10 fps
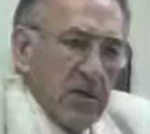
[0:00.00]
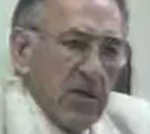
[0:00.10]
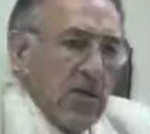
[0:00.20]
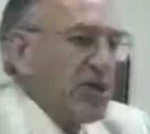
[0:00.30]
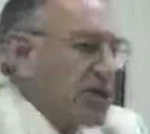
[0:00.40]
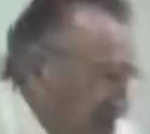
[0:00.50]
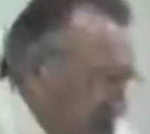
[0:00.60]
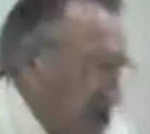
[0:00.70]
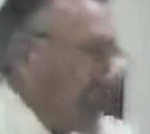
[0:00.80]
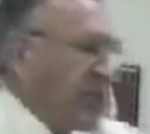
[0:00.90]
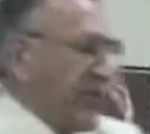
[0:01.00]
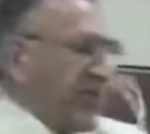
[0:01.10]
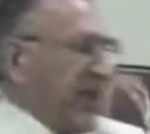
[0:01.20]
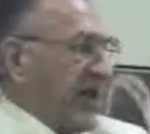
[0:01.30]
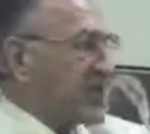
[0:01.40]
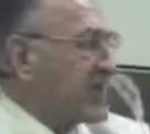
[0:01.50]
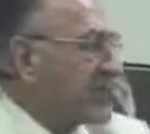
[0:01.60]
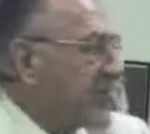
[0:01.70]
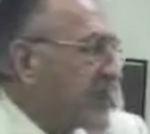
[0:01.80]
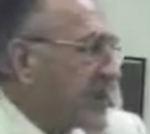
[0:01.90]
He should do good things.
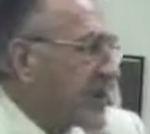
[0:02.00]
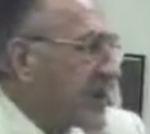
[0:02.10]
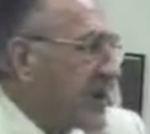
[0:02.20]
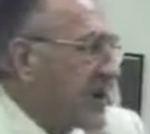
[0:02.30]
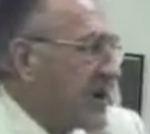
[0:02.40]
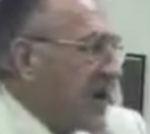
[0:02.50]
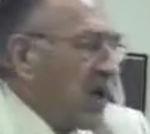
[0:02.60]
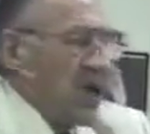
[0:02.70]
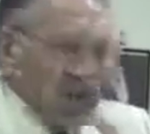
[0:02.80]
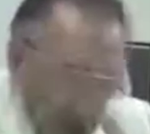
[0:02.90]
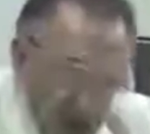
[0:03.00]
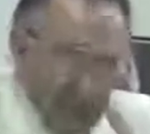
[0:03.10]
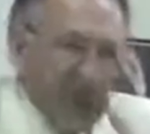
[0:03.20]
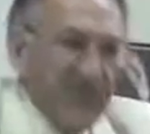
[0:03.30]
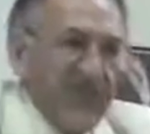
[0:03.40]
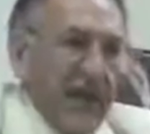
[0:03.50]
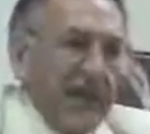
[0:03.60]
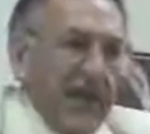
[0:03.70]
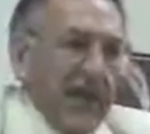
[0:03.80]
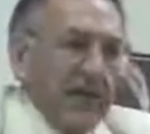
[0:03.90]
He should be a
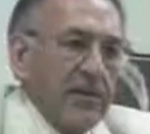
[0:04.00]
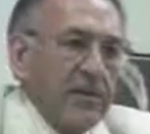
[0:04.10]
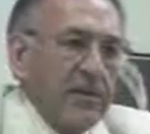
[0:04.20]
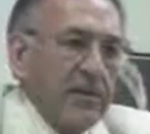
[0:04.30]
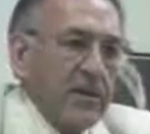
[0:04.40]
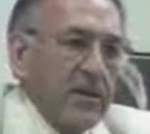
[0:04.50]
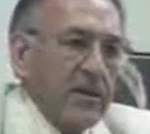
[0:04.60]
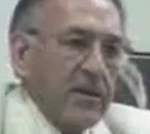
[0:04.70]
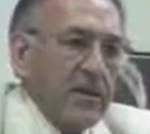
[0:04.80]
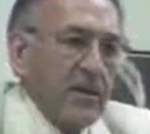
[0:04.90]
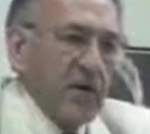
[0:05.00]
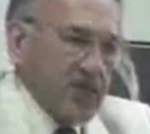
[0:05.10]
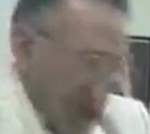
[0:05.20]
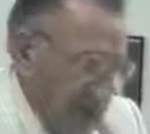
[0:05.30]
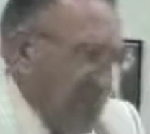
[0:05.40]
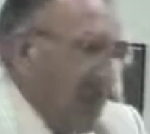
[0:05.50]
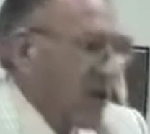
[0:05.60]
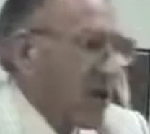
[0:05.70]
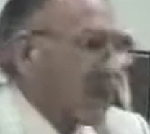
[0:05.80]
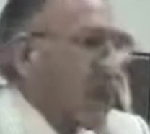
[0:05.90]
fine man. He should be a
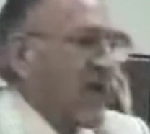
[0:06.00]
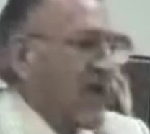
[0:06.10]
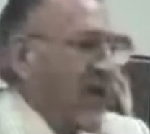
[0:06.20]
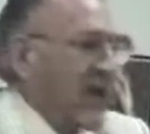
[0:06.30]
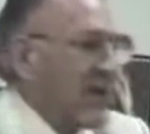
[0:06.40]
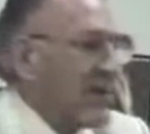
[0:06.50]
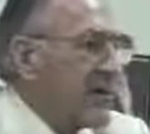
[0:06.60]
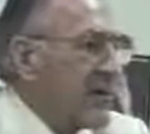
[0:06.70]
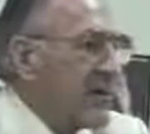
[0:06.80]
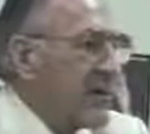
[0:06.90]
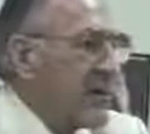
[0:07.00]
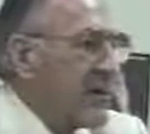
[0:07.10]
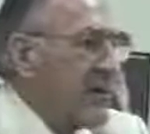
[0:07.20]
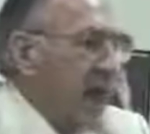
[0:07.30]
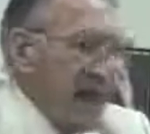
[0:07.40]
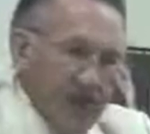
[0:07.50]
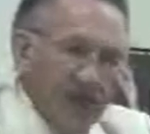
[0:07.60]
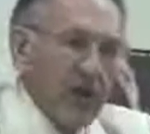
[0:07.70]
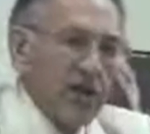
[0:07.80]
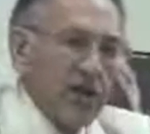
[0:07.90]
good boyfriend, and
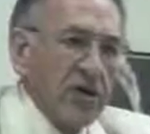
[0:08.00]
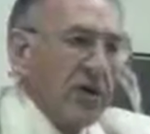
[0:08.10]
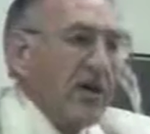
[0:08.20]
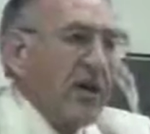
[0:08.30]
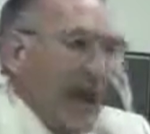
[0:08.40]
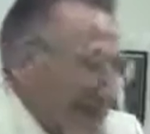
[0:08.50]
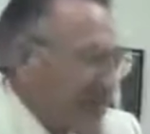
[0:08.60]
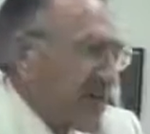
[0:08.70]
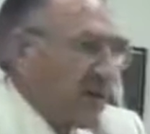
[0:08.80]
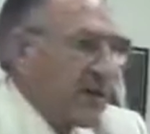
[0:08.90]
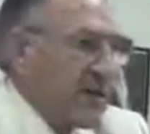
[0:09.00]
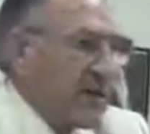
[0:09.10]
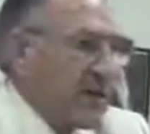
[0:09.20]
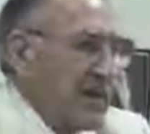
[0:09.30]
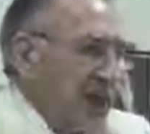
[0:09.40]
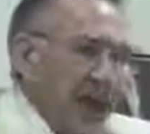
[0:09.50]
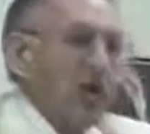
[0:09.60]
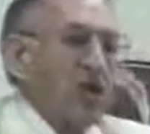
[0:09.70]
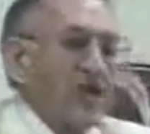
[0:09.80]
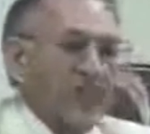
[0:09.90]
then a good husband, and
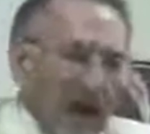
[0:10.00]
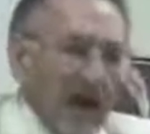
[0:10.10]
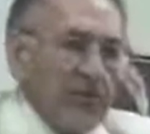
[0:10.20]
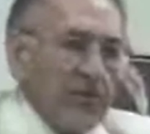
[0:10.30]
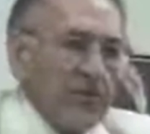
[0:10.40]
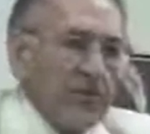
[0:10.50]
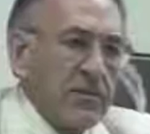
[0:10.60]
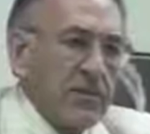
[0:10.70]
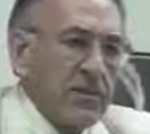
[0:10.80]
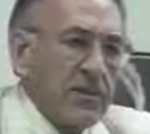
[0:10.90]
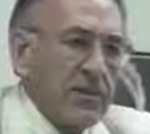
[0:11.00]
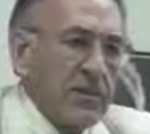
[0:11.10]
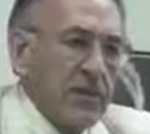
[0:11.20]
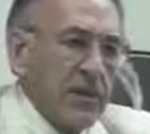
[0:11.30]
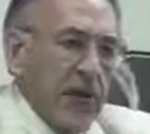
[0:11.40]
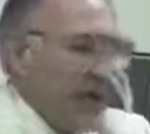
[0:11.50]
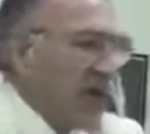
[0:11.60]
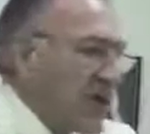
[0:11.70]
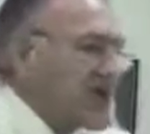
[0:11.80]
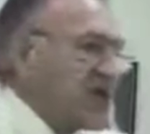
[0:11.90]
a good father, and
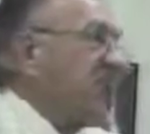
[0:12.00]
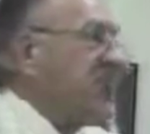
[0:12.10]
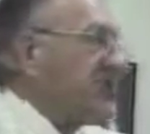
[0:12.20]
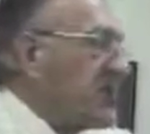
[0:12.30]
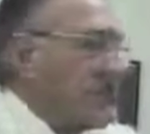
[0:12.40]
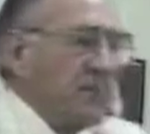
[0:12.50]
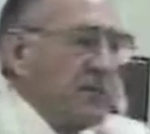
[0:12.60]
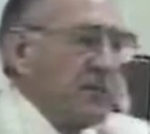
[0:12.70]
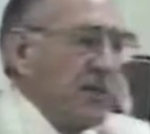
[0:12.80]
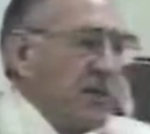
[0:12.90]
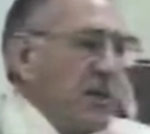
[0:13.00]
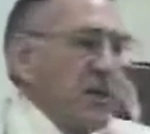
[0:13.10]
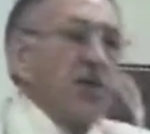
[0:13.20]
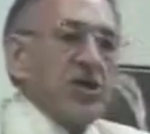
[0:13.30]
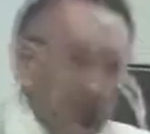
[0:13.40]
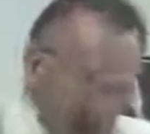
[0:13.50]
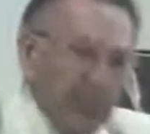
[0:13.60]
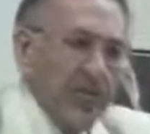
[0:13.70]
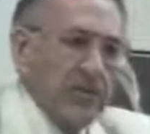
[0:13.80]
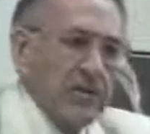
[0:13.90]
a good citizen. He
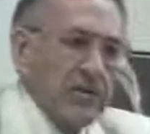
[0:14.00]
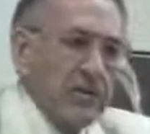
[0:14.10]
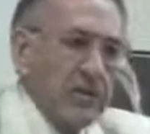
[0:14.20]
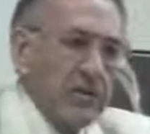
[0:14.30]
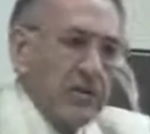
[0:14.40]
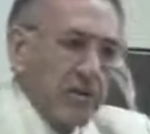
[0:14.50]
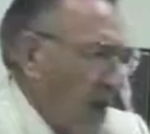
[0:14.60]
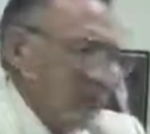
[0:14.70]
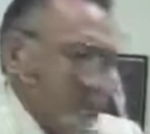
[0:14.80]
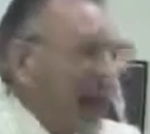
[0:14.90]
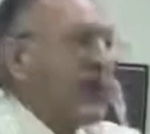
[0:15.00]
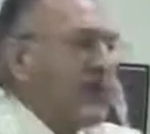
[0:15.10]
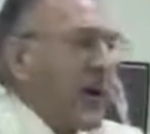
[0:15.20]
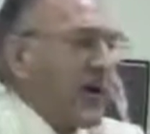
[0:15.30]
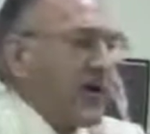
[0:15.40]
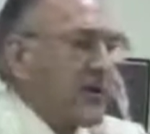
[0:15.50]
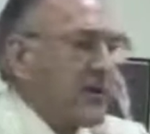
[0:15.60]
should be. No doubt about it.